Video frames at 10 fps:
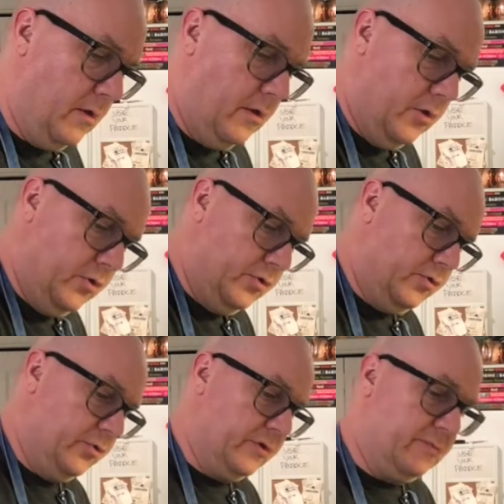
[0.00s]
So we're
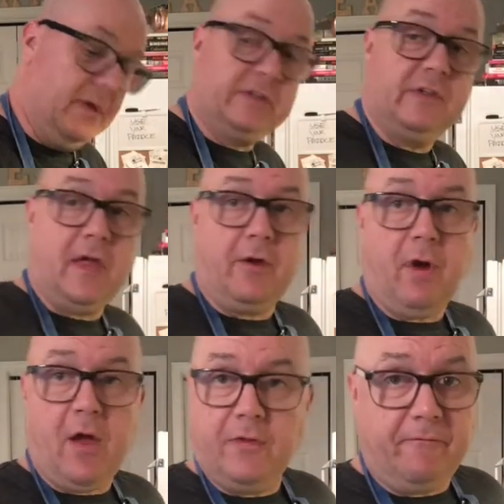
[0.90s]
just mixing that
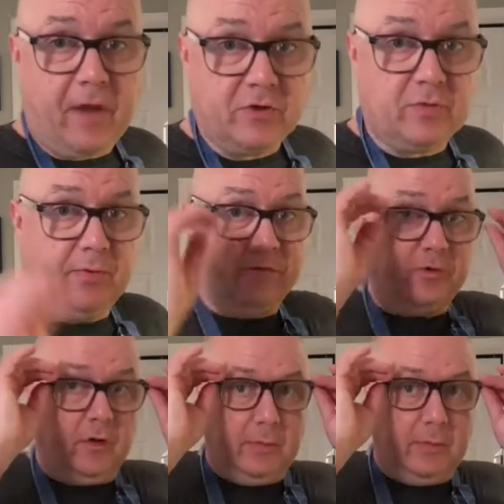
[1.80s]
around. The vegetables are going to be